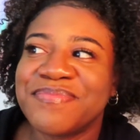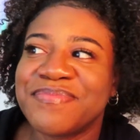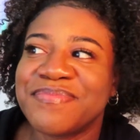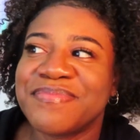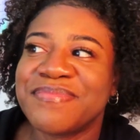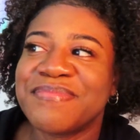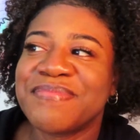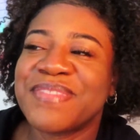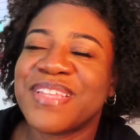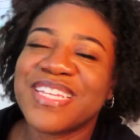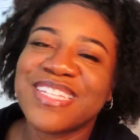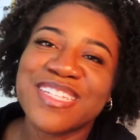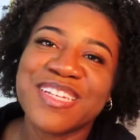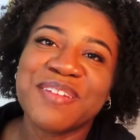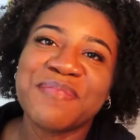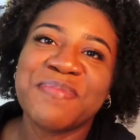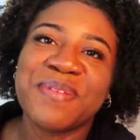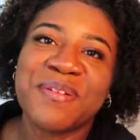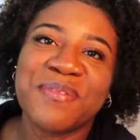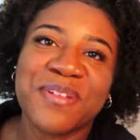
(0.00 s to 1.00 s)
this
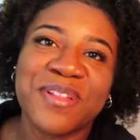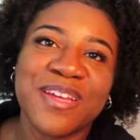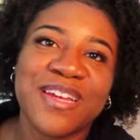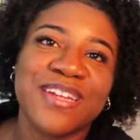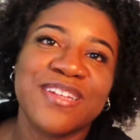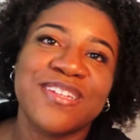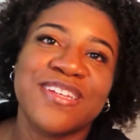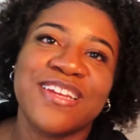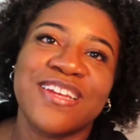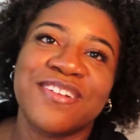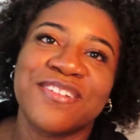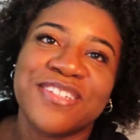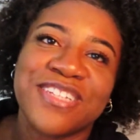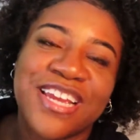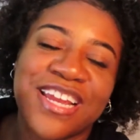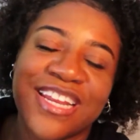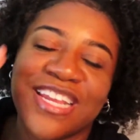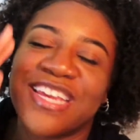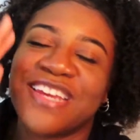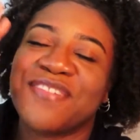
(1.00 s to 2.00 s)
could be really
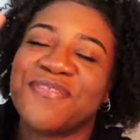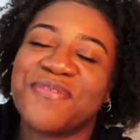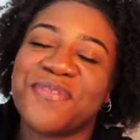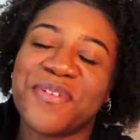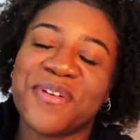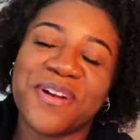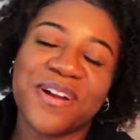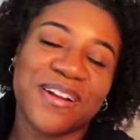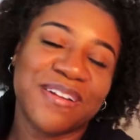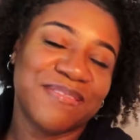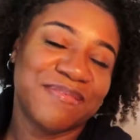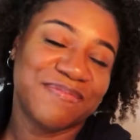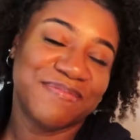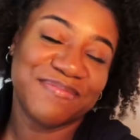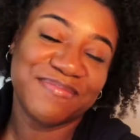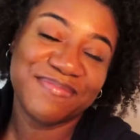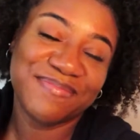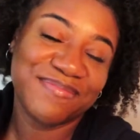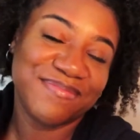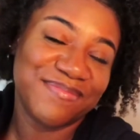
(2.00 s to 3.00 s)
entertaining for
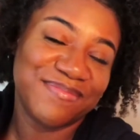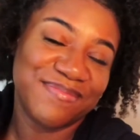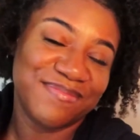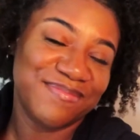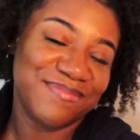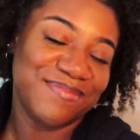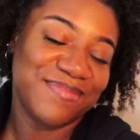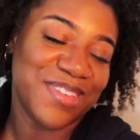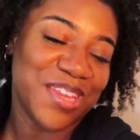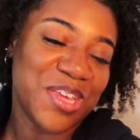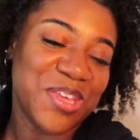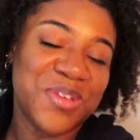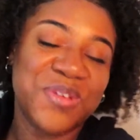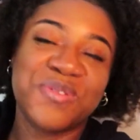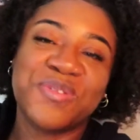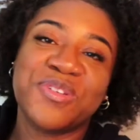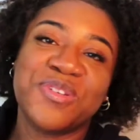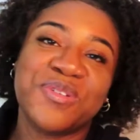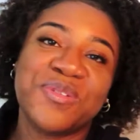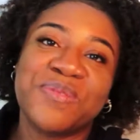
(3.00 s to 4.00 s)

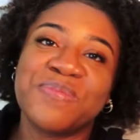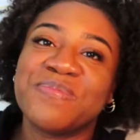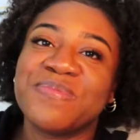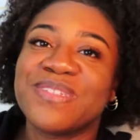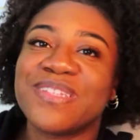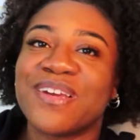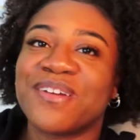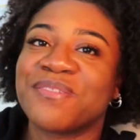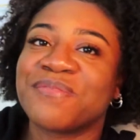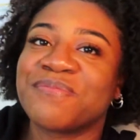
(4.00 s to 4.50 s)
YouTube. So